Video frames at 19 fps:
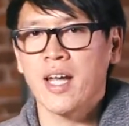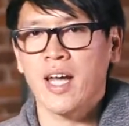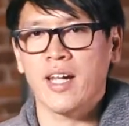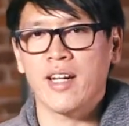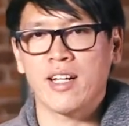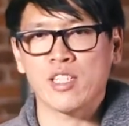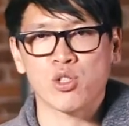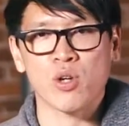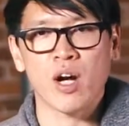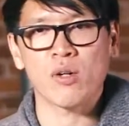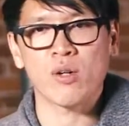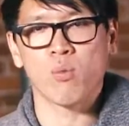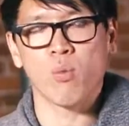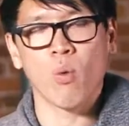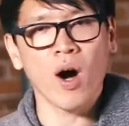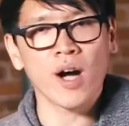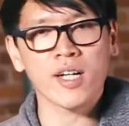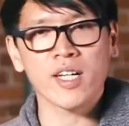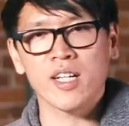and I tried
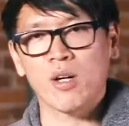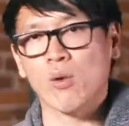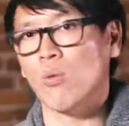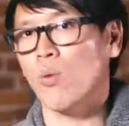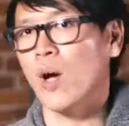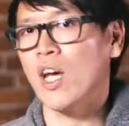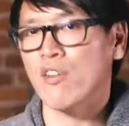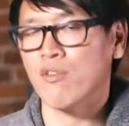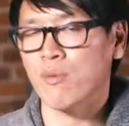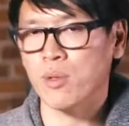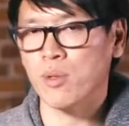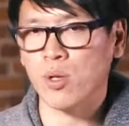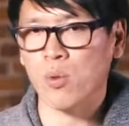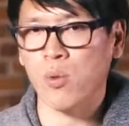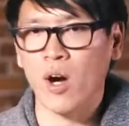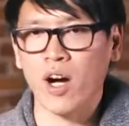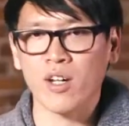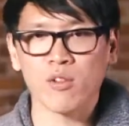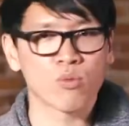walking away from the
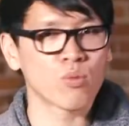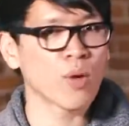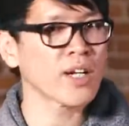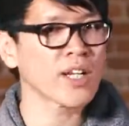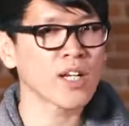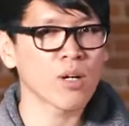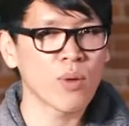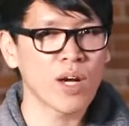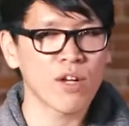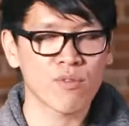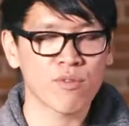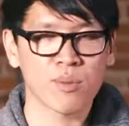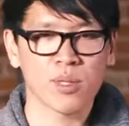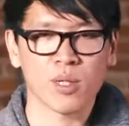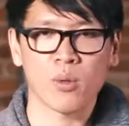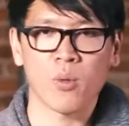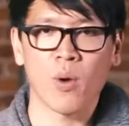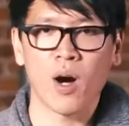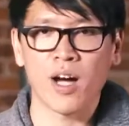quad, running away from the
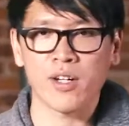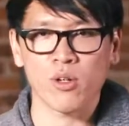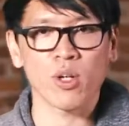quad,